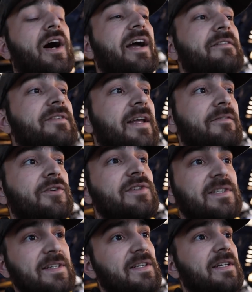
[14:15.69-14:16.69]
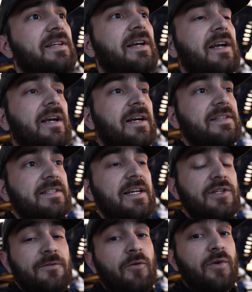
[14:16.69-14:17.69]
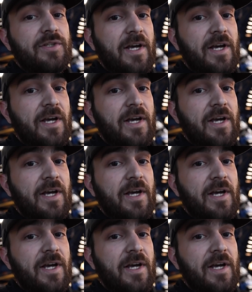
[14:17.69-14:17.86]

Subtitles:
I have never seen a stage 4